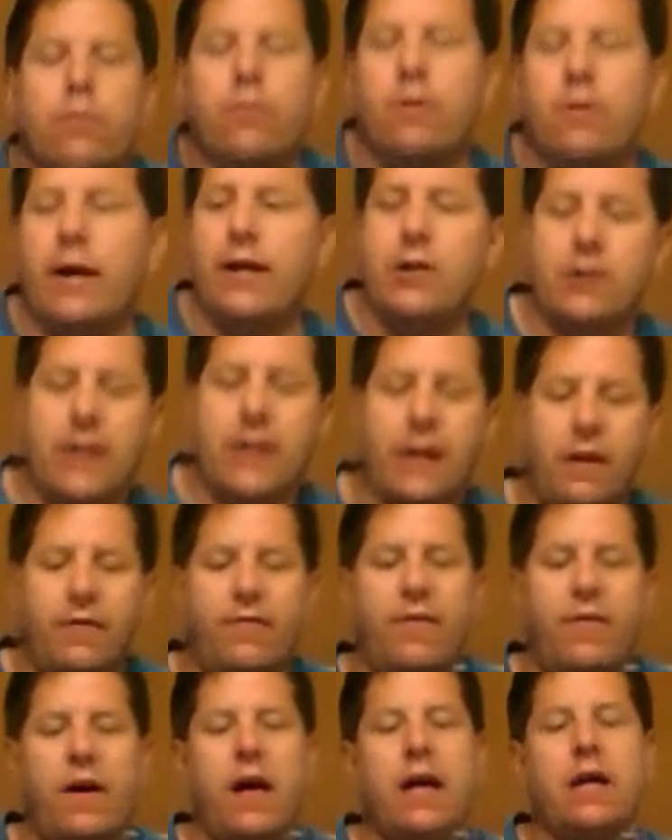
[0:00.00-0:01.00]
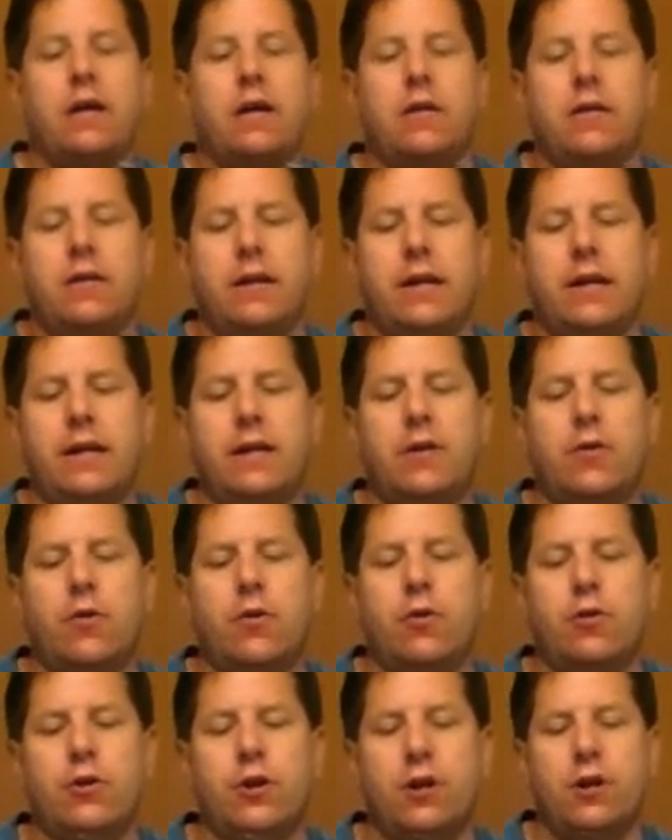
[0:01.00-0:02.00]
I just take a file, and of
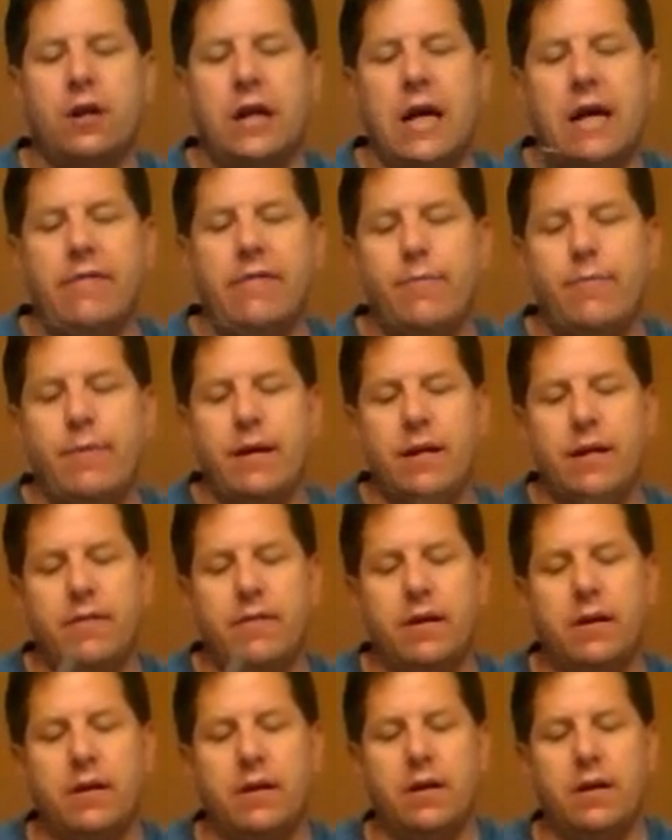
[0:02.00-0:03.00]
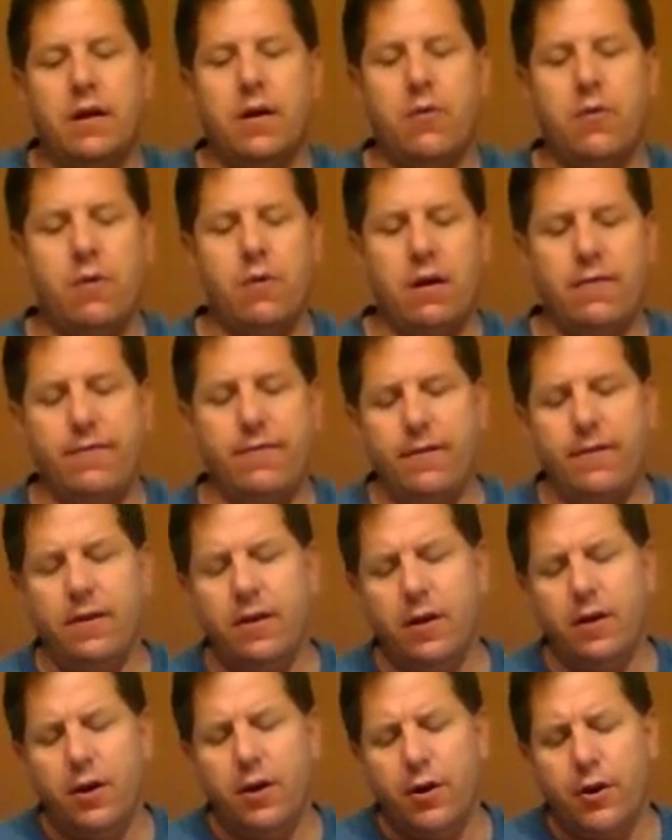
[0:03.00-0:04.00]
course you're going to have a bit of a
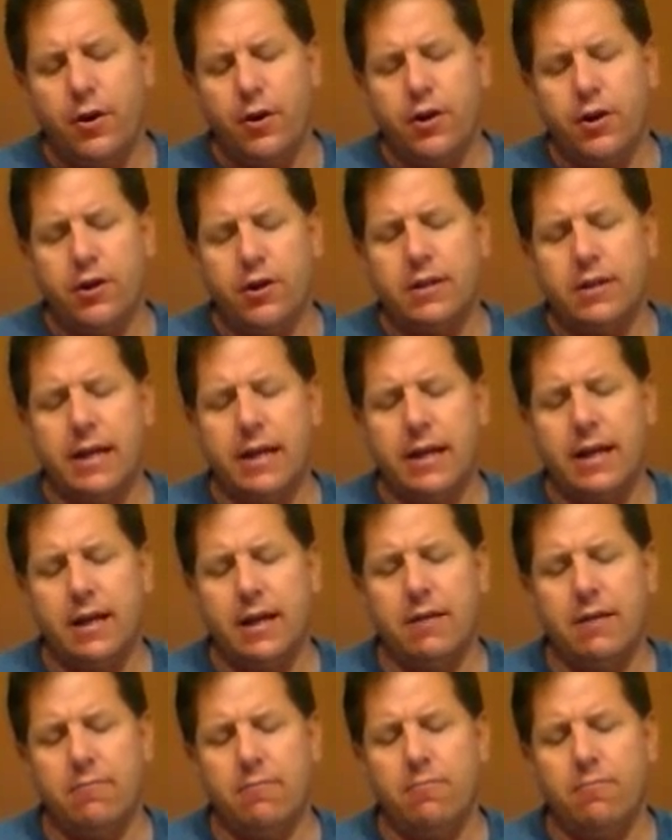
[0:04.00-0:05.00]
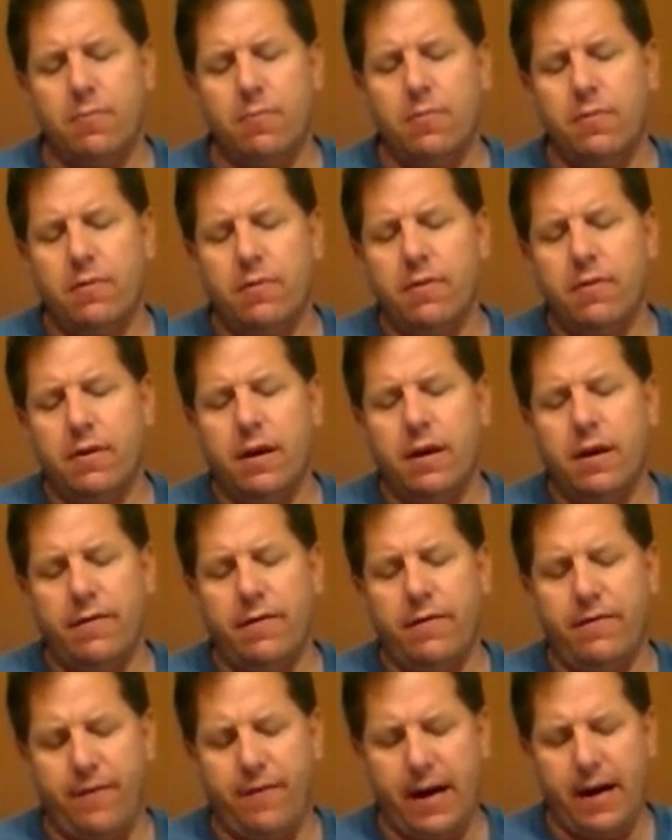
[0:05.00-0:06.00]
rough. You just take it,
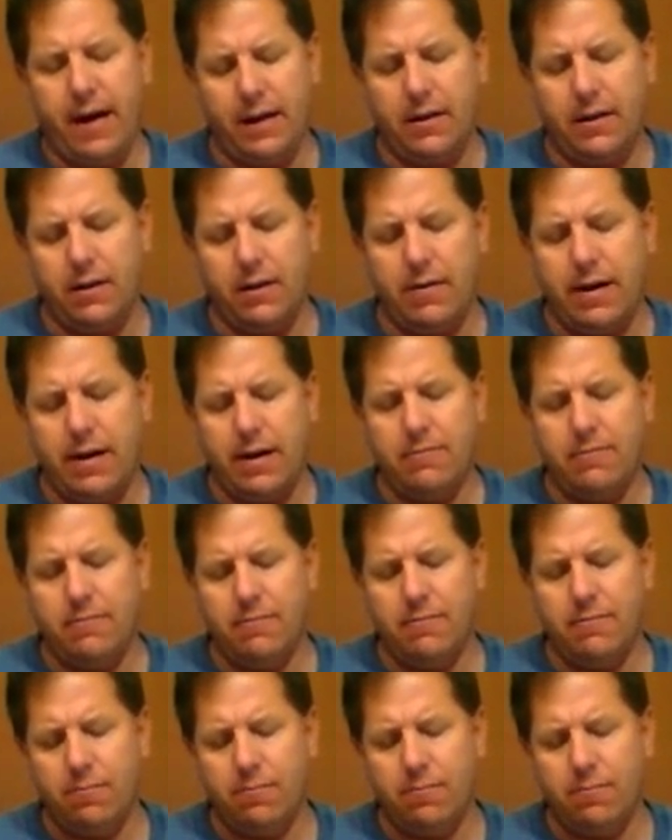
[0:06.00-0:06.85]
file it around